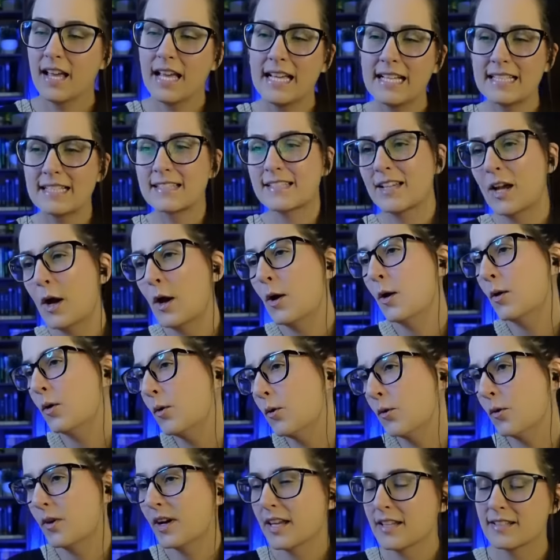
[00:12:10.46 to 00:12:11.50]
It's
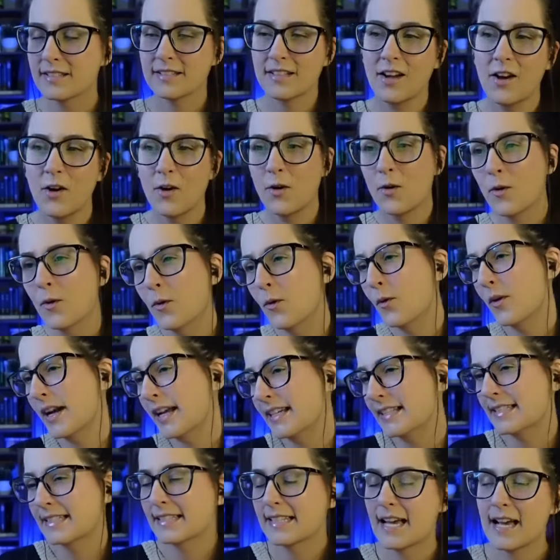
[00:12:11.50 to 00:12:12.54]
old, it's old,
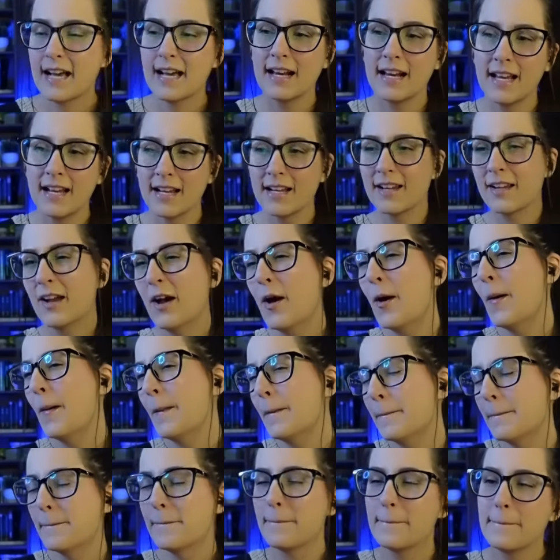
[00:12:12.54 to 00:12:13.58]
it's hot,
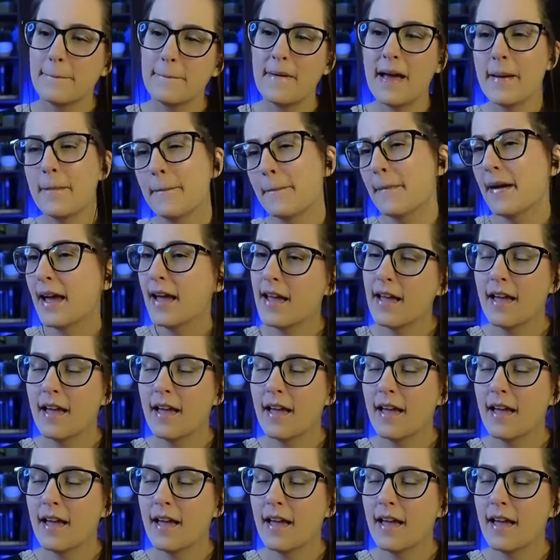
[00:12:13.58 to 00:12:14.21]
it's